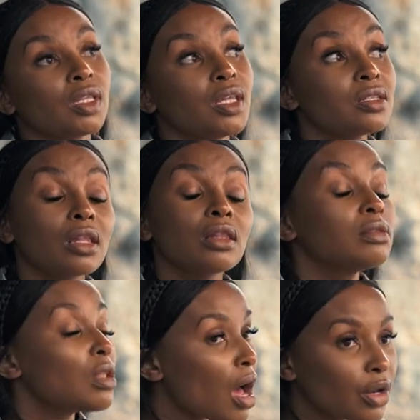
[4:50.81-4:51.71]
There's a
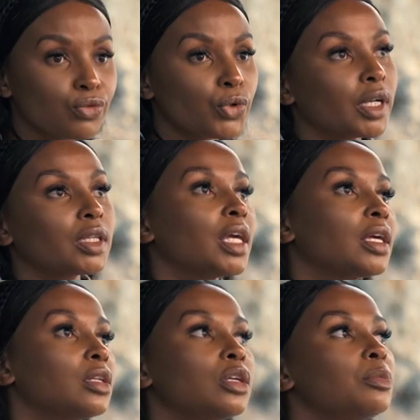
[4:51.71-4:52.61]
lot of work.
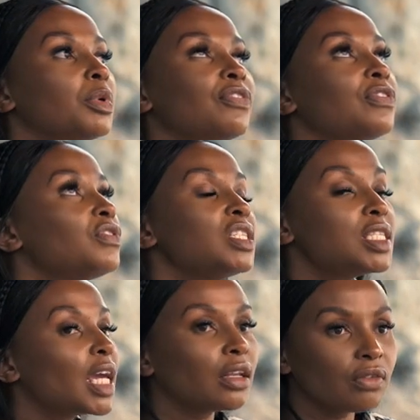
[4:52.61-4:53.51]
Like, it'll be a
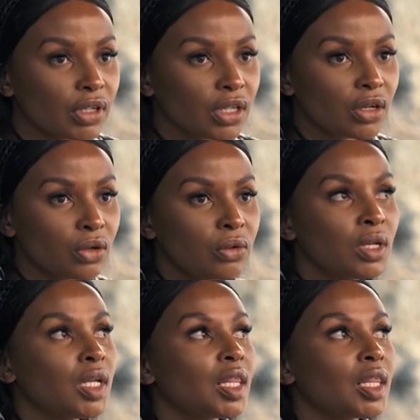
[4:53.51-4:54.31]
15-second video